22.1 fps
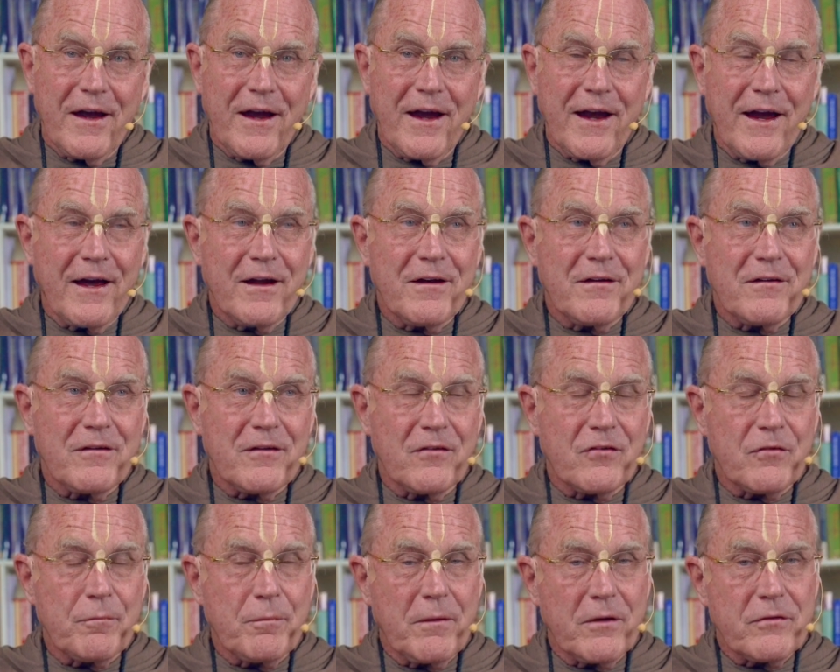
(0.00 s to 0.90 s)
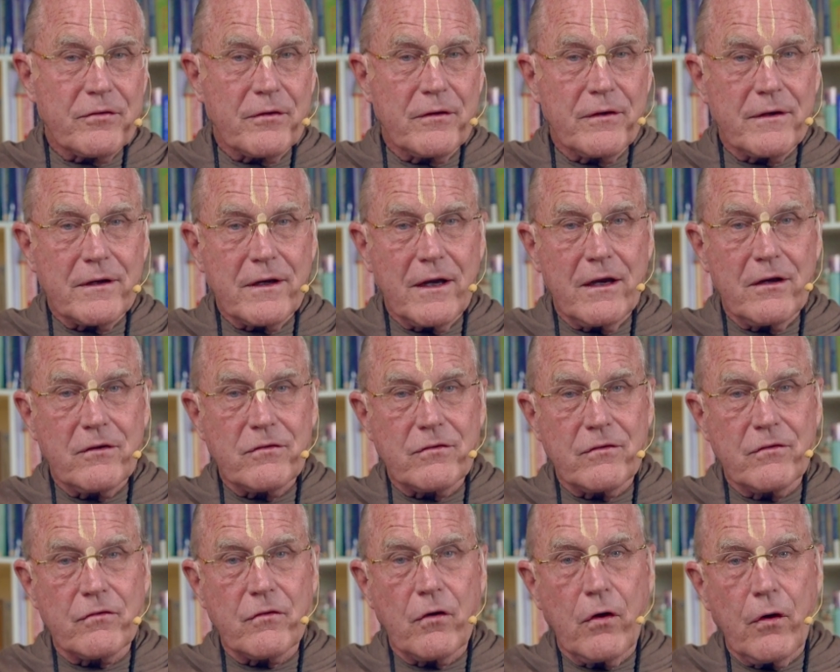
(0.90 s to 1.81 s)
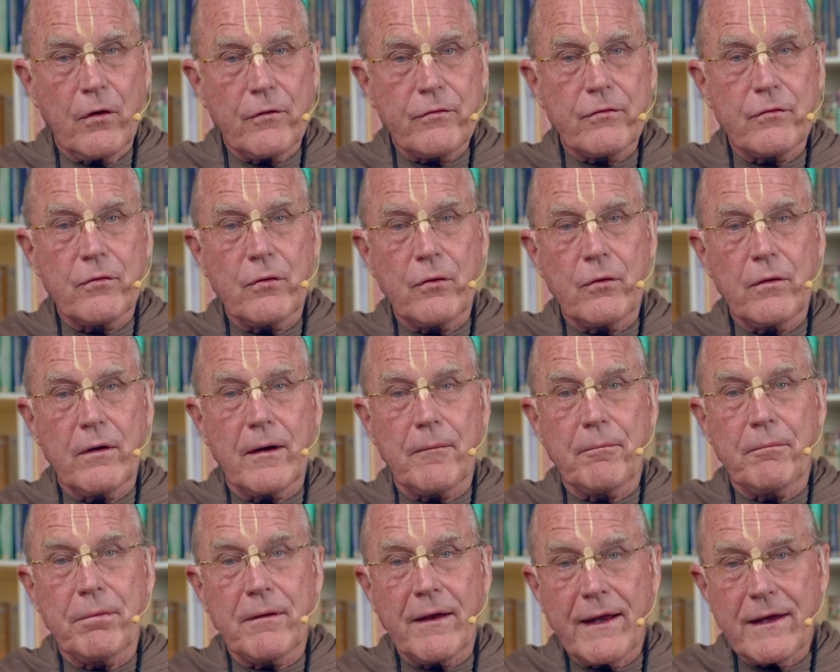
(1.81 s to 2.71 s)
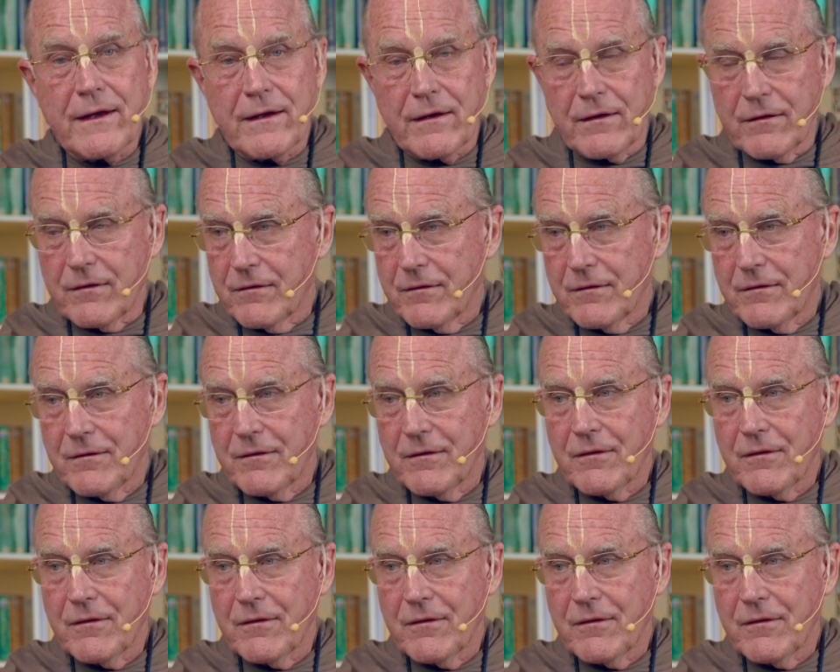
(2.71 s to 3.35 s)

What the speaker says: and in special occasions also a blanket,